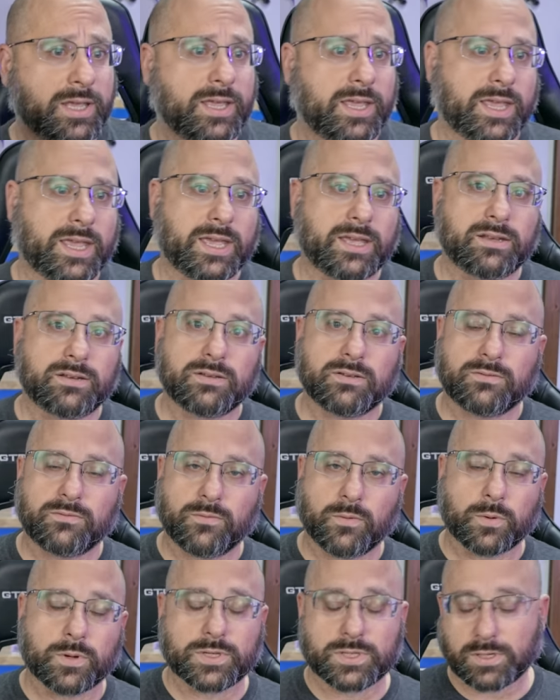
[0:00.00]
and
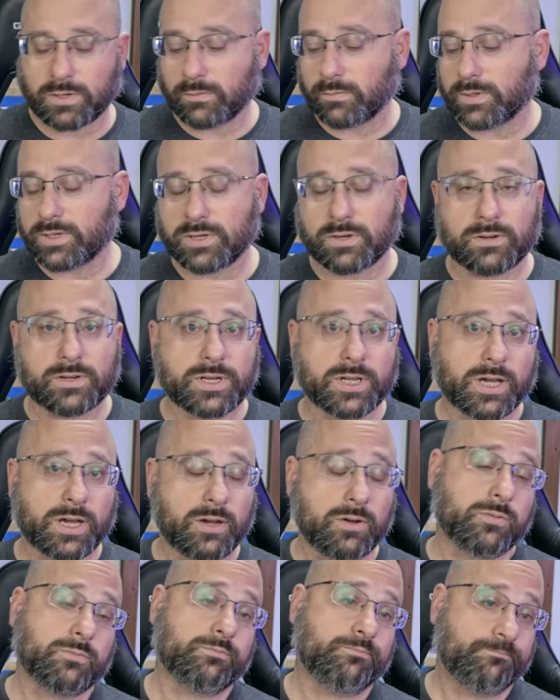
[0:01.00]
force a return to
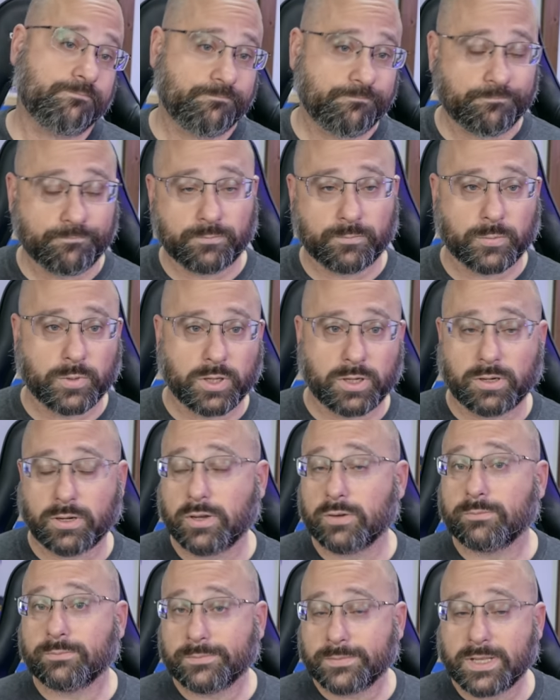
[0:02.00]
home. I don't
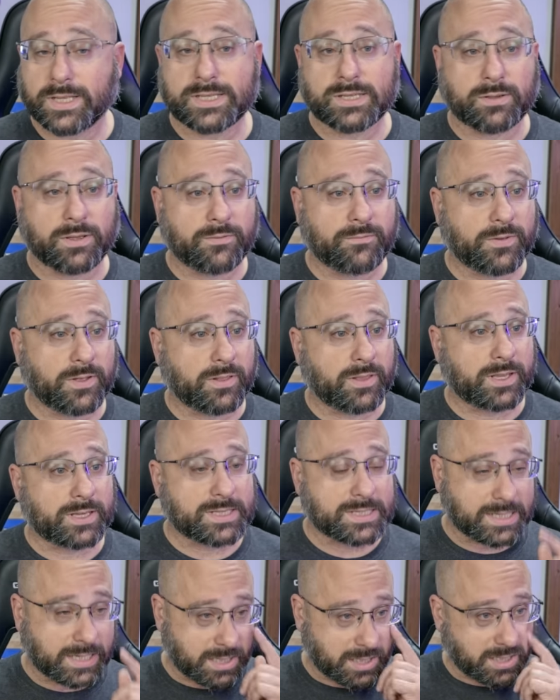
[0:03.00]
know. That's how I felt like
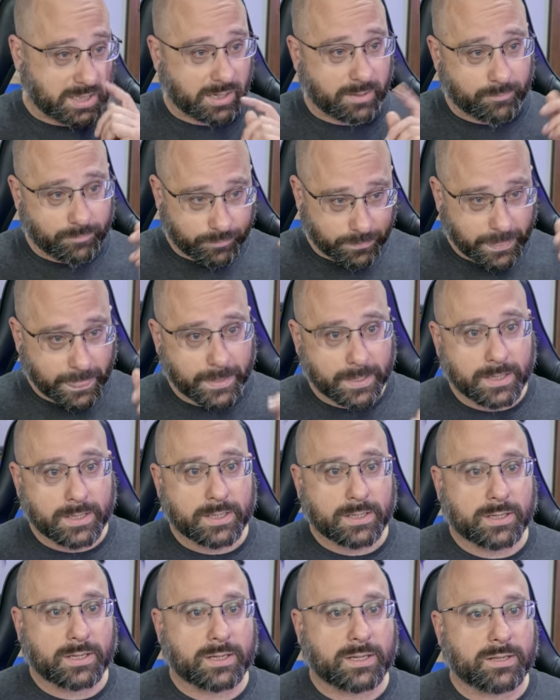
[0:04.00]
setting it up.
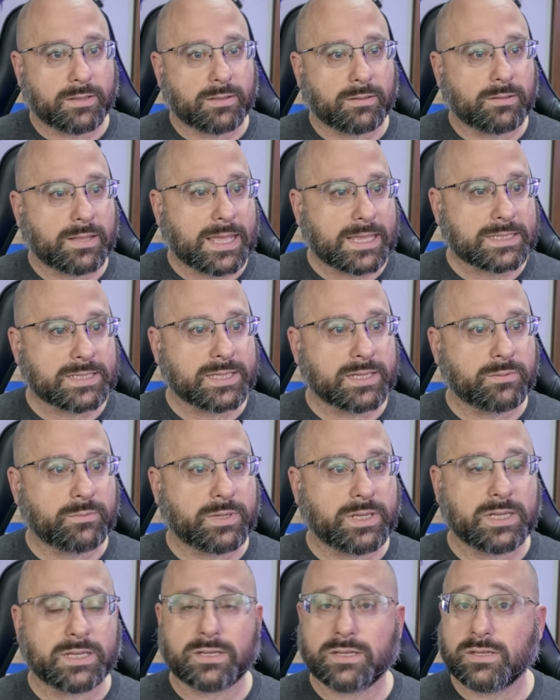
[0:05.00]
Uh, the last thing we
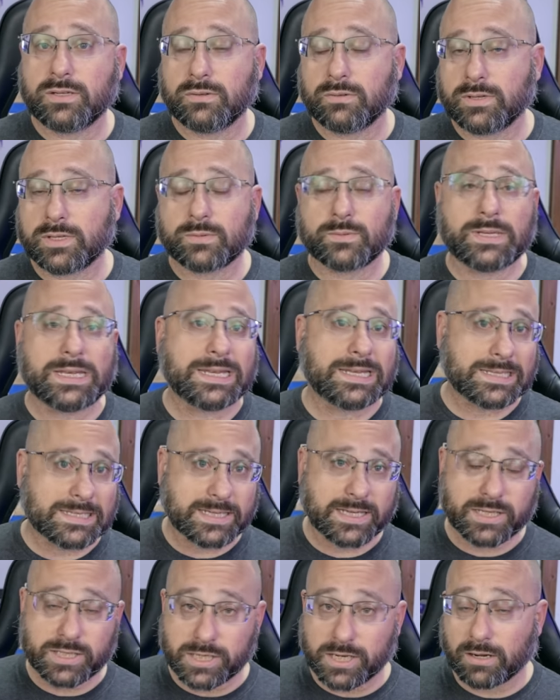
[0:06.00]
need to do is we need to
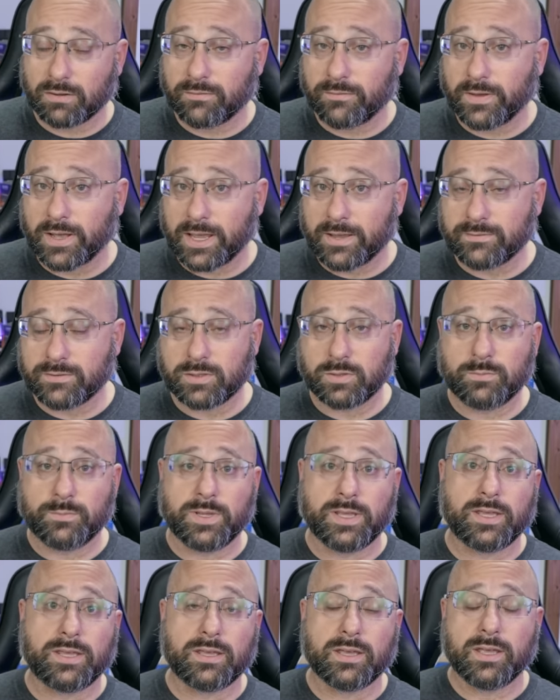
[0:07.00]
set channel 5 to
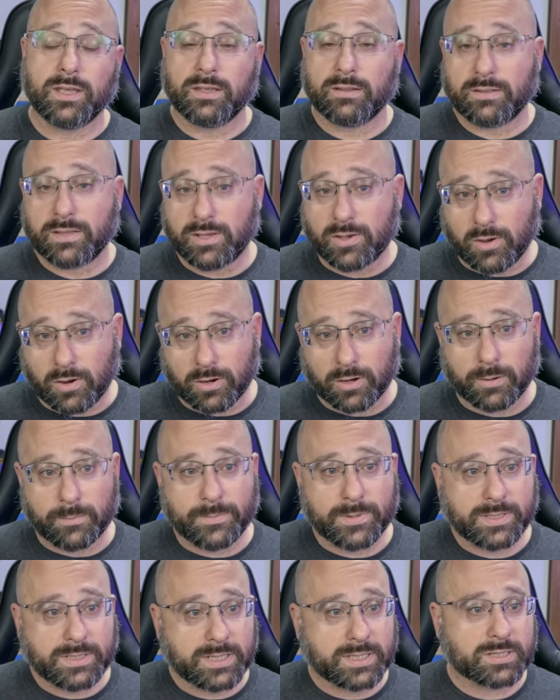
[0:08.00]
be the
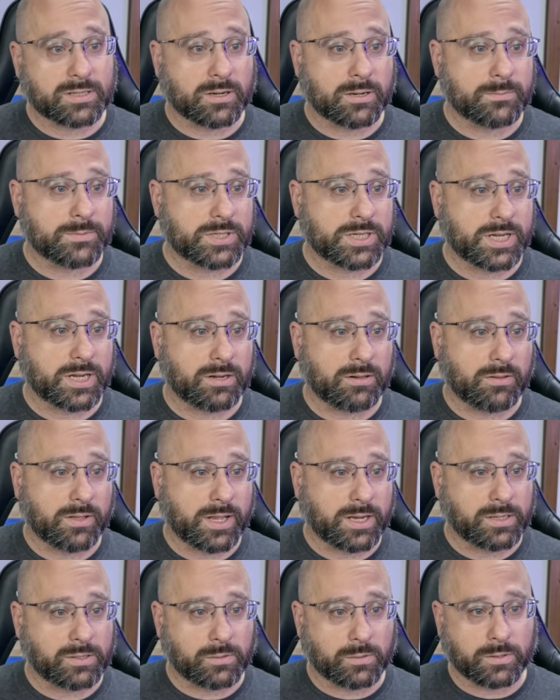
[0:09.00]
arm disarm channel.
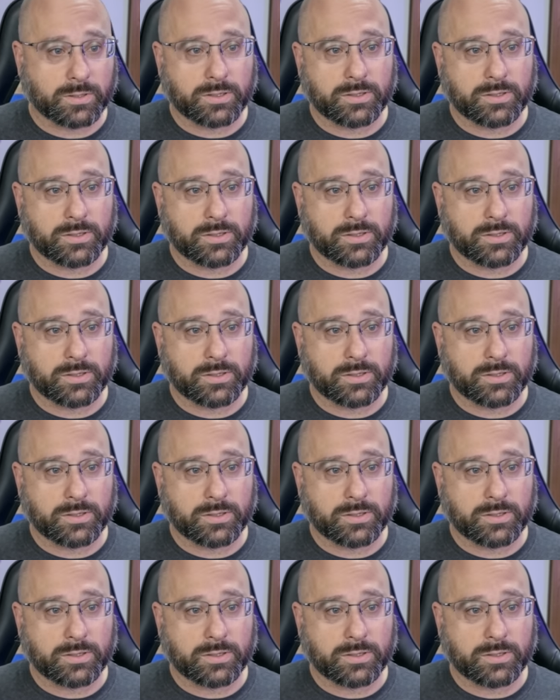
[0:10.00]
And in order